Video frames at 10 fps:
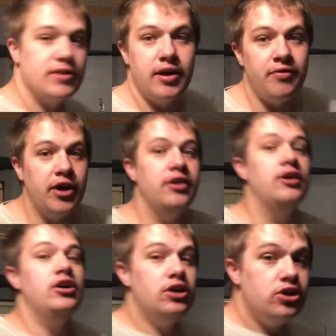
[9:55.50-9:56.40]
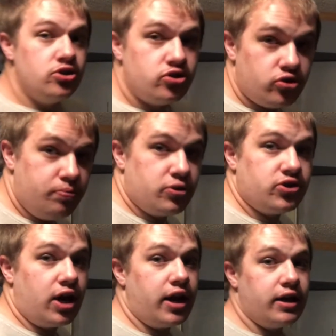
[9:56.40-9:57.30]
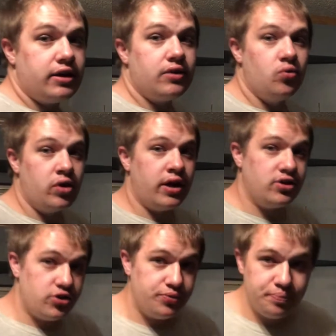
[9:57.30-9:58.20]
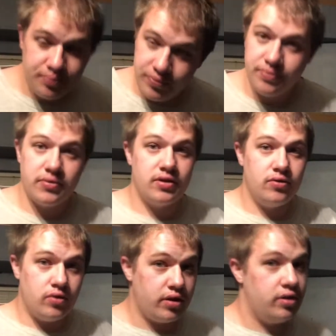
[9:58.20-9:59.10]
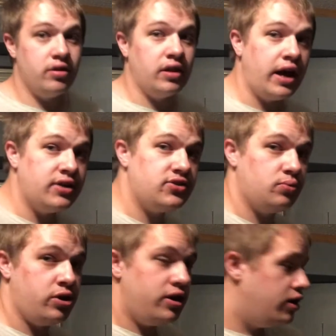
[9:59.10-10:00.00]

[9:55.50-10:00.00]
And then Super Sonic, which the lights would